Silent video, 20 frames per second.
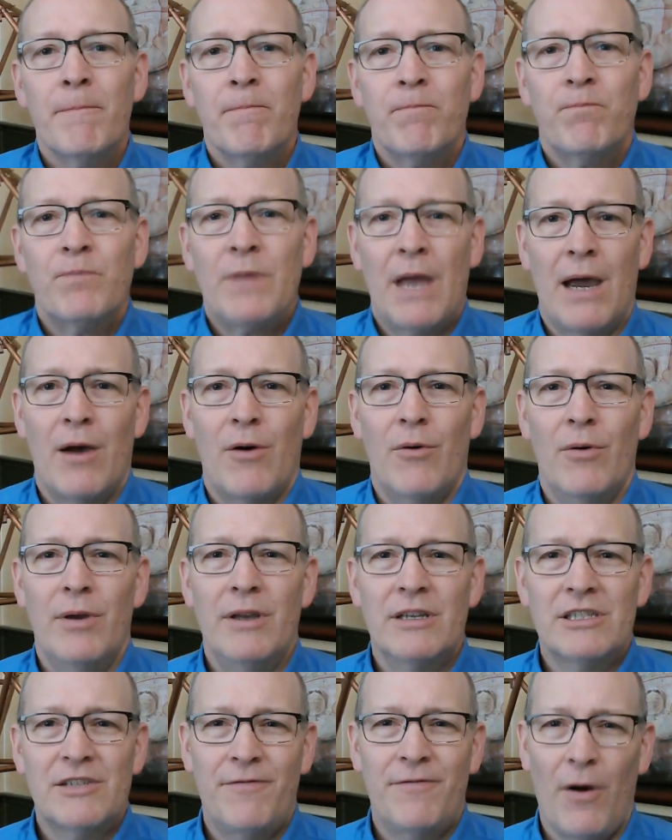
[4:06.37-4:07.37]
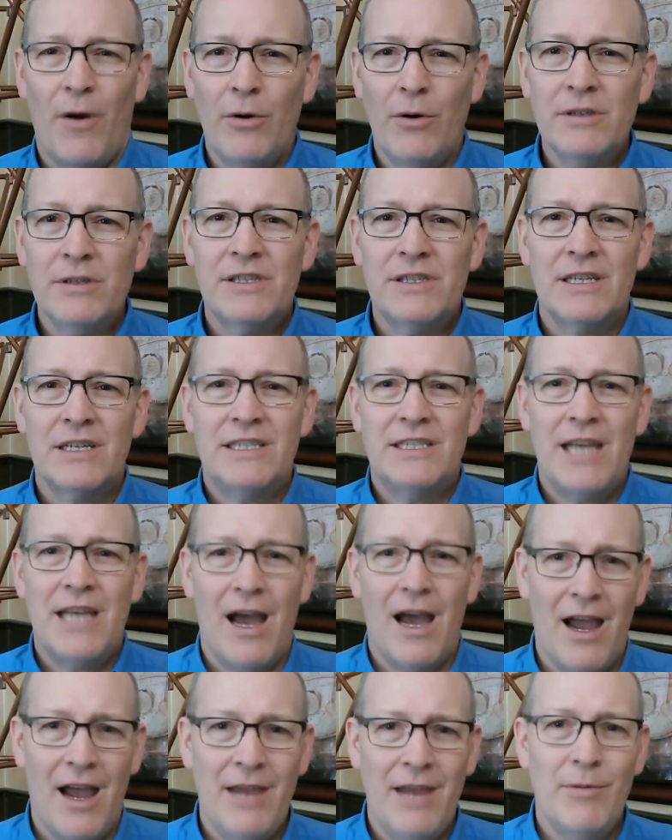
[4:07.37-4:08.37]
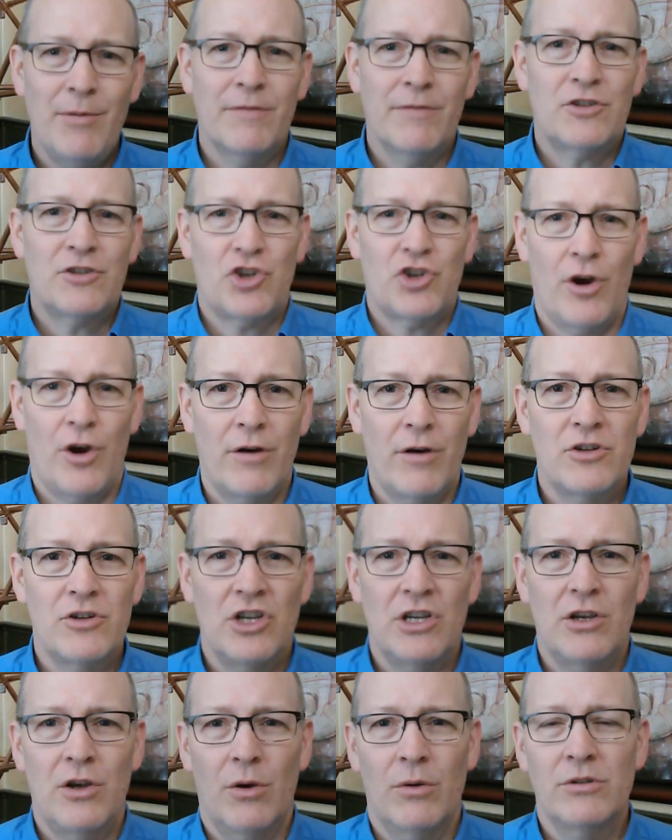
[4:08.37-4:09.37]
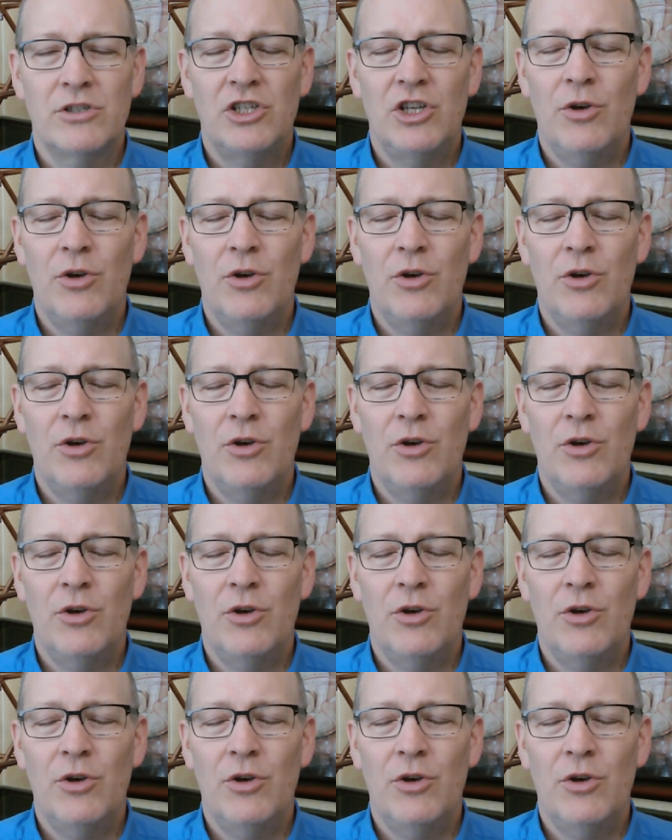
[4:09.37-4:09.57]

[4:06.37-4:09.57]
Now, as far as the time of charging goes,